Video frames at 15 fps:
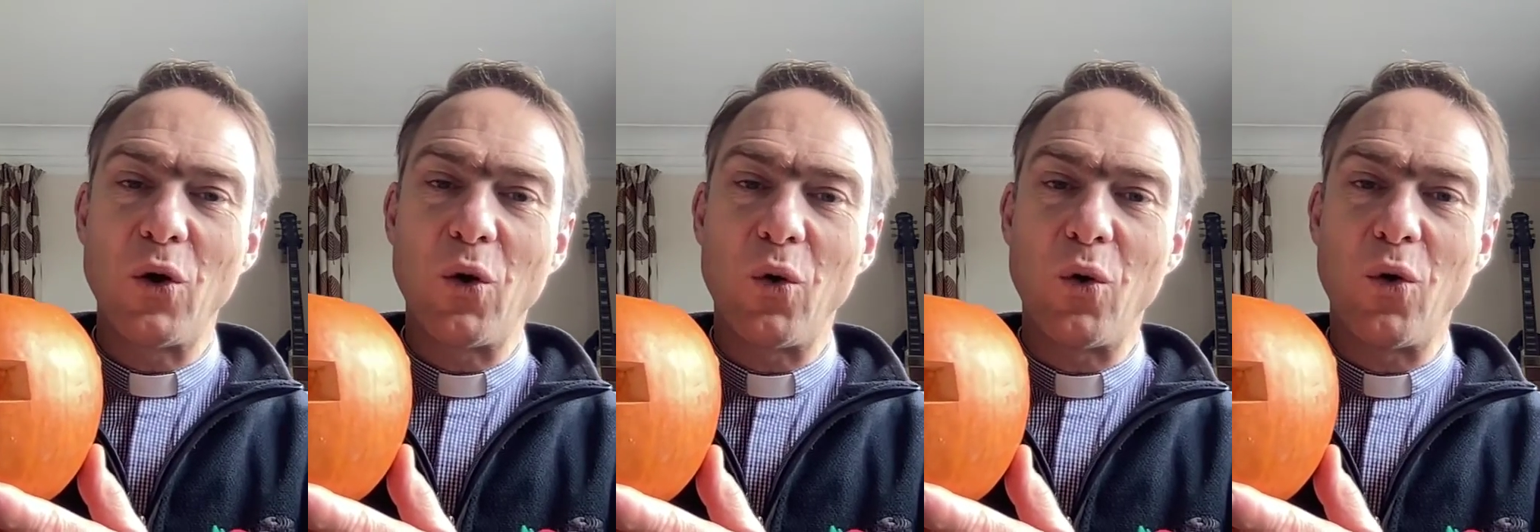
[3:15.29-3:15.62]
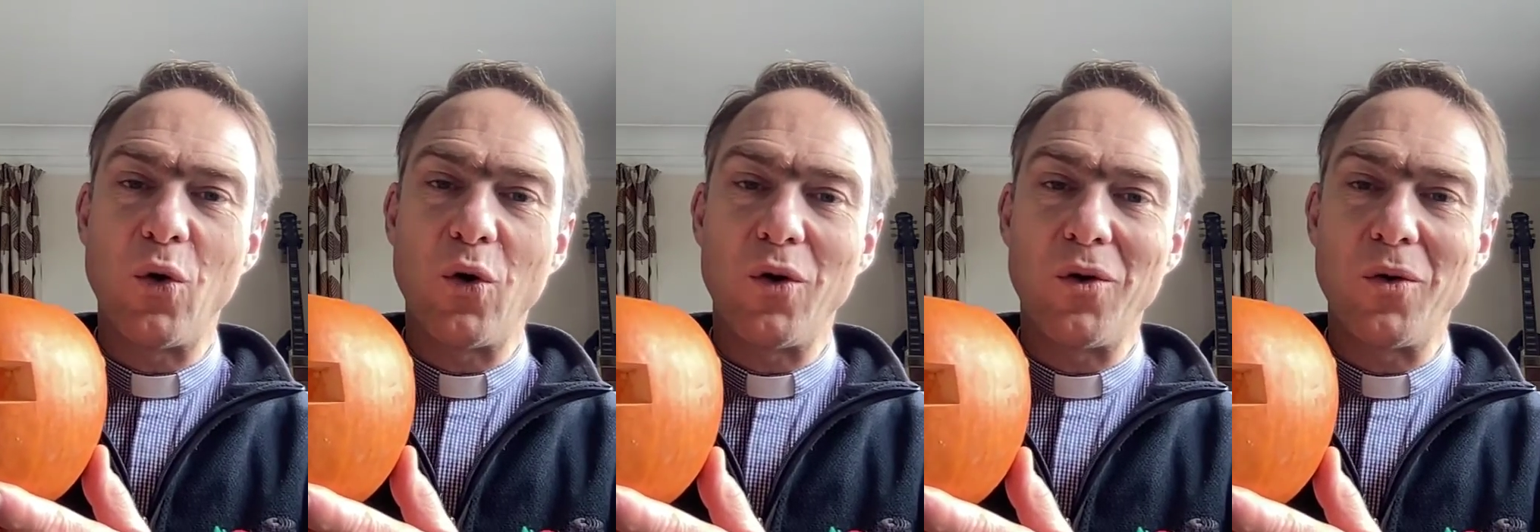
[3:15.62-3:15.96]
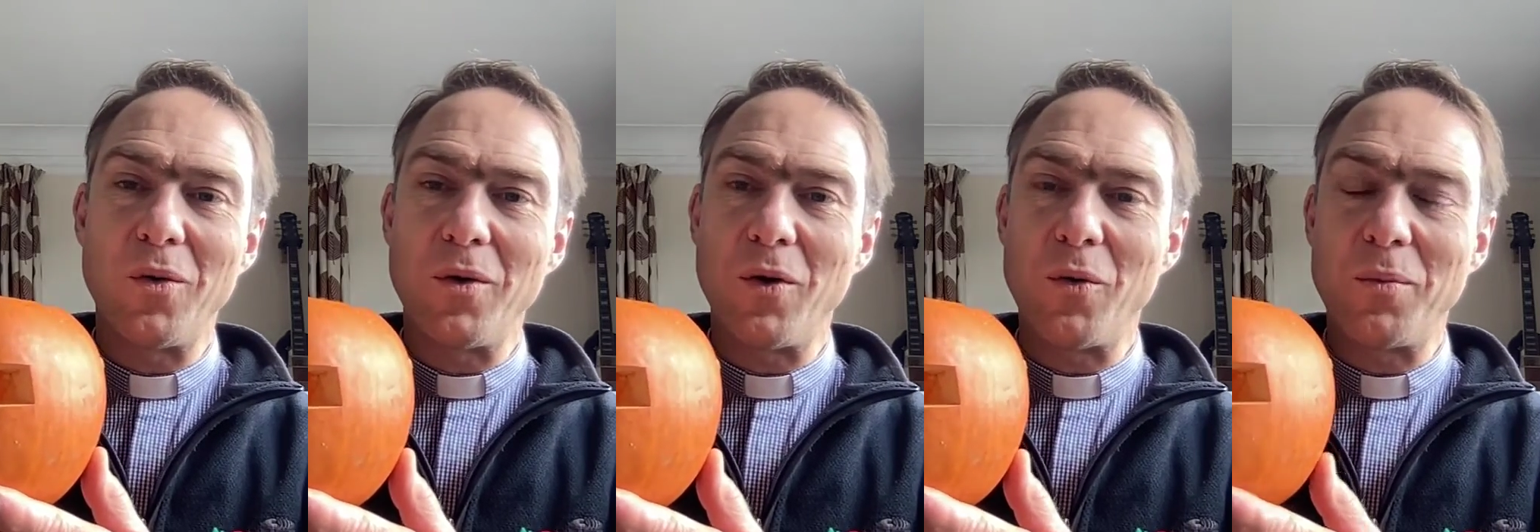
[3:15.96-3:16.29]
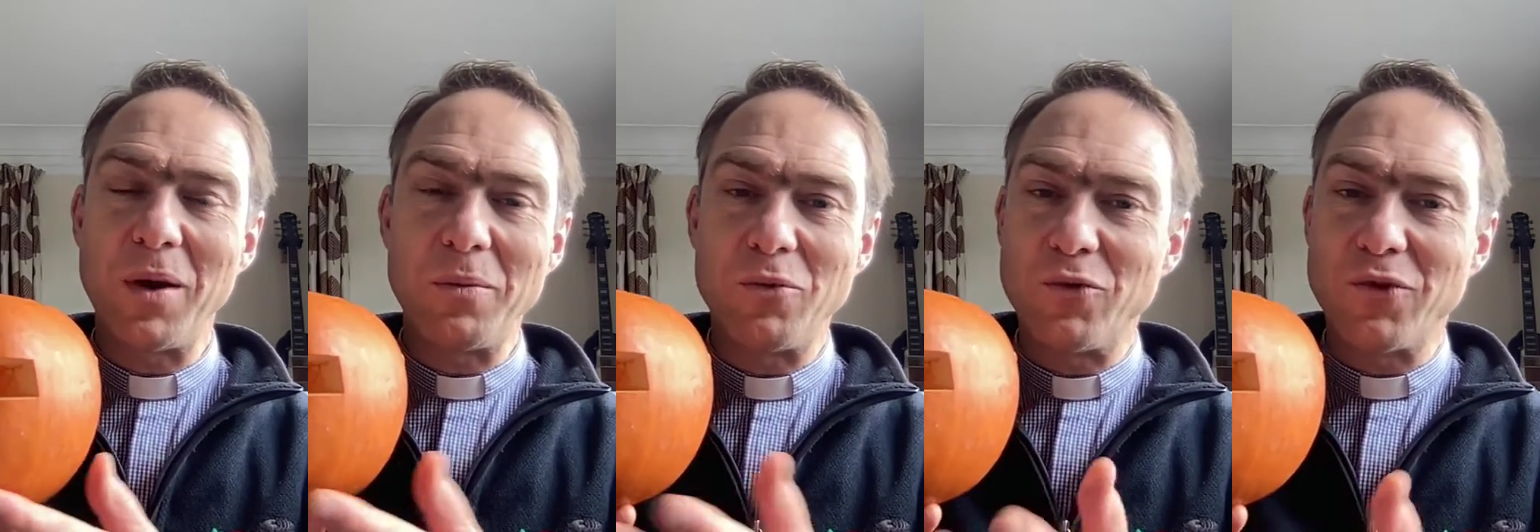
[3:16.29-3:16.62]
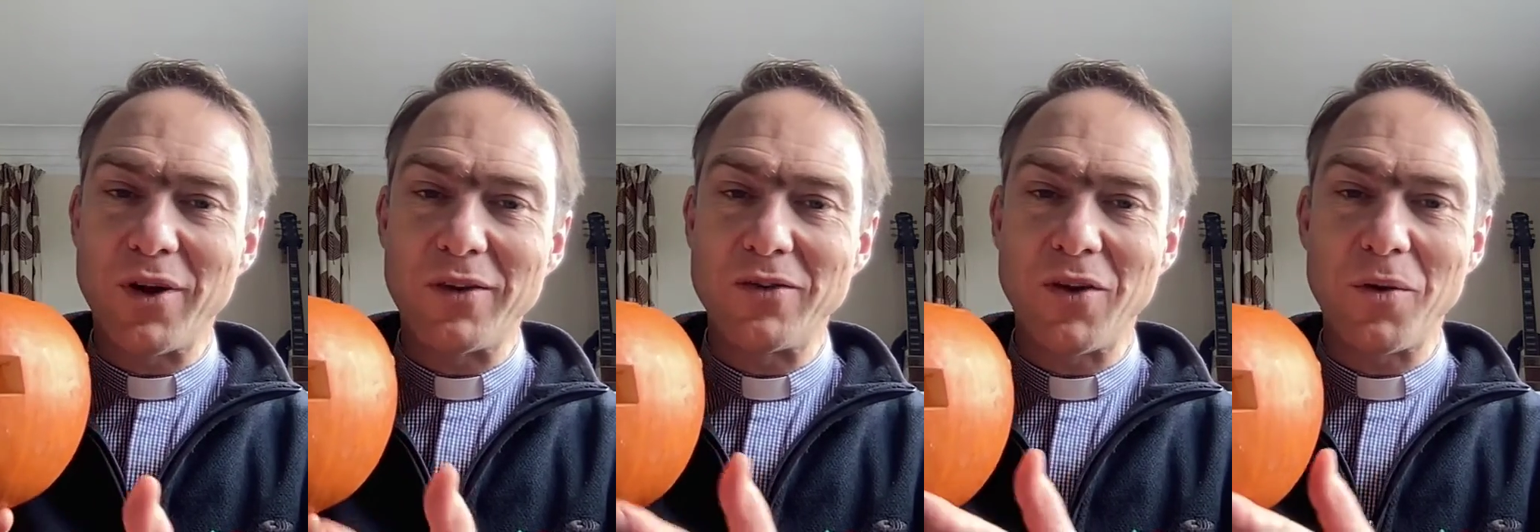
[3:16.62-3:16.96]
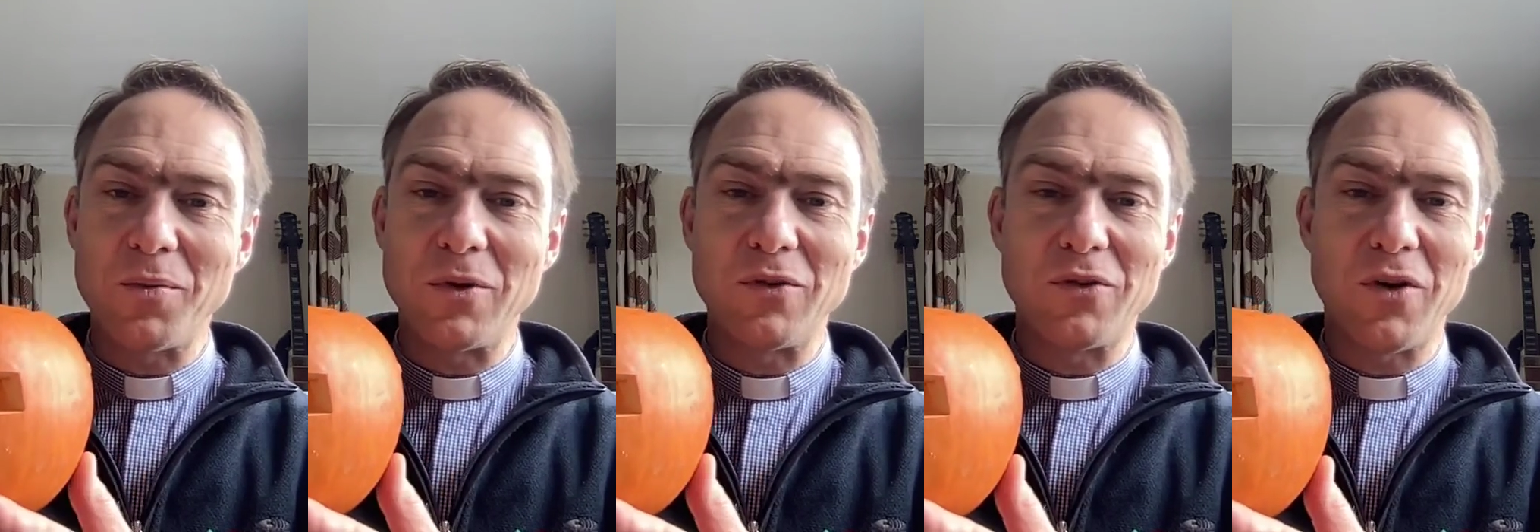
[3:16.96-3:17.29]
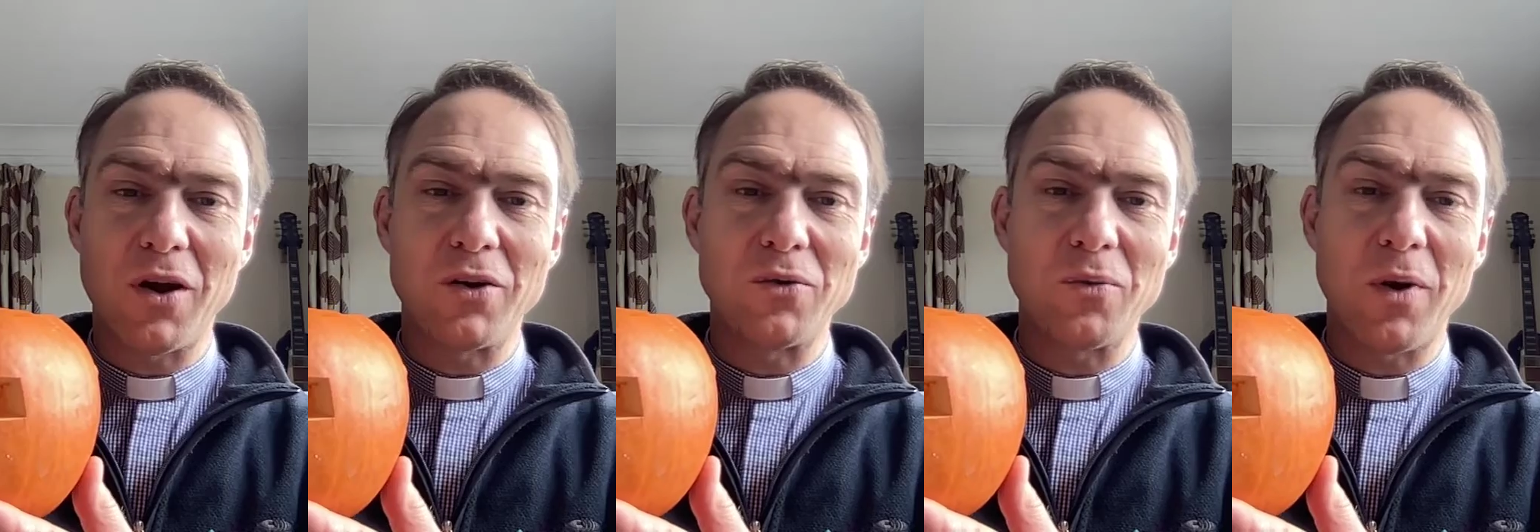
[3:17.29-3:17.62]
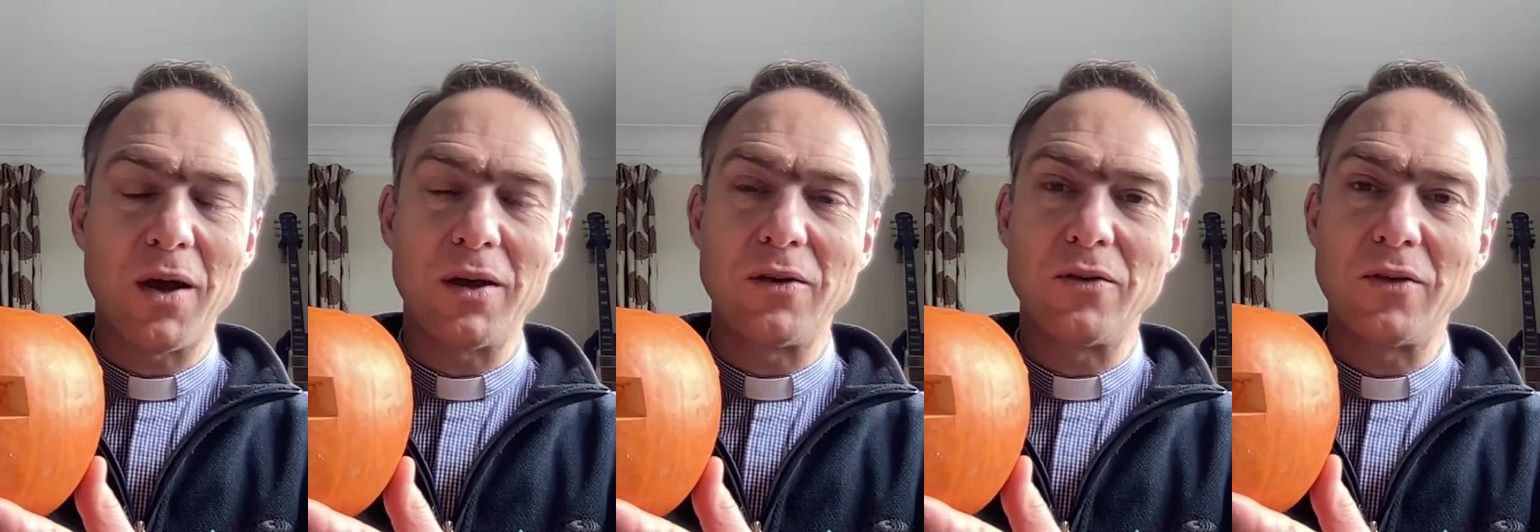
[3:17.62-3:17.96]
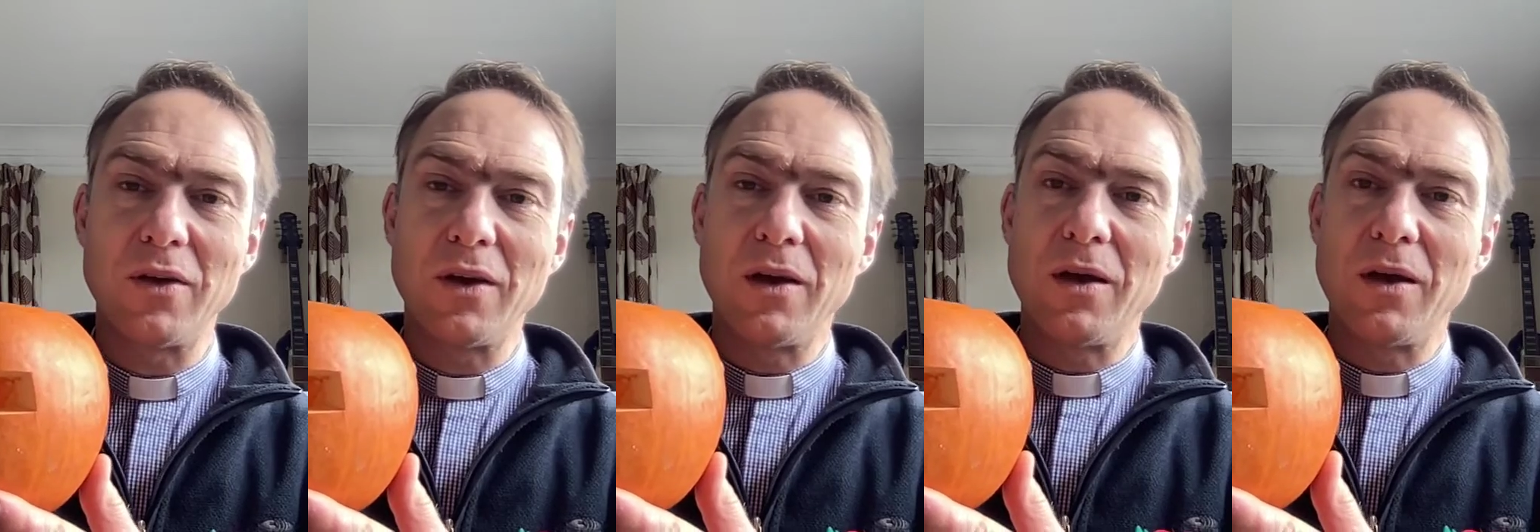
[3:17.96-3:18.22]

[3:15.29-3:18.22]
or, or, or people dressed up in strange ways,